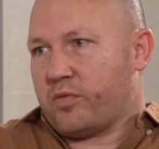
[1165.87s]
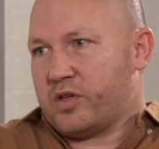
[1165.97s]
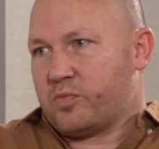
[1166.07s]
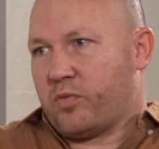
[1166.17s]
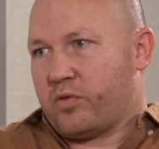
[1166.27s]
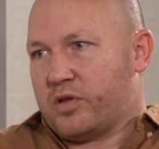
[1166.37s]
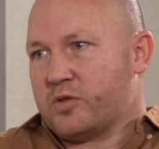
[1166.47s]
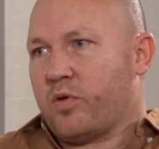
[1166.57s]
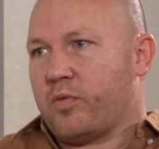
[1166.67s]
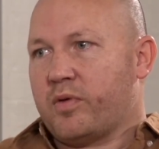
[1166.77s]
this problem, this
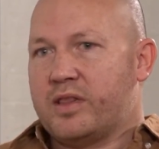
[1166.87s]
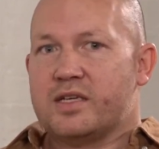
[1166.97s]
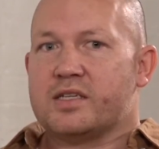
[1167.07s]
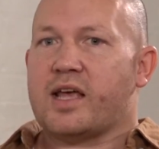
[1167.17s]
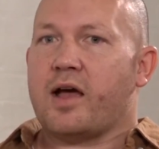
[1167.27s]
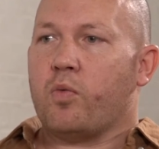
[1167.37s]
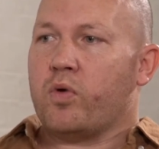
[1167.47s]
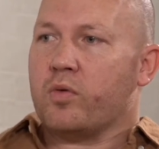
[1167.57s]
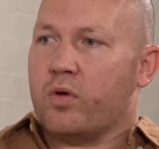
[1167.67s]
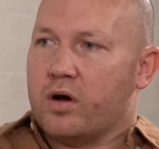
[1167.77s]
problem, and this is how
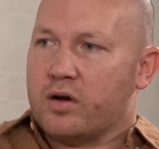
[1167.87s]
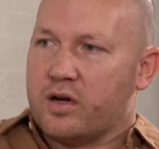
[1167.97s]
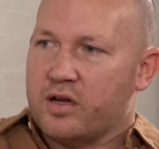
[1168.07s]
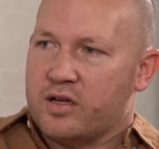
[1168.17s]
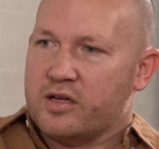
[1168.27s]
we work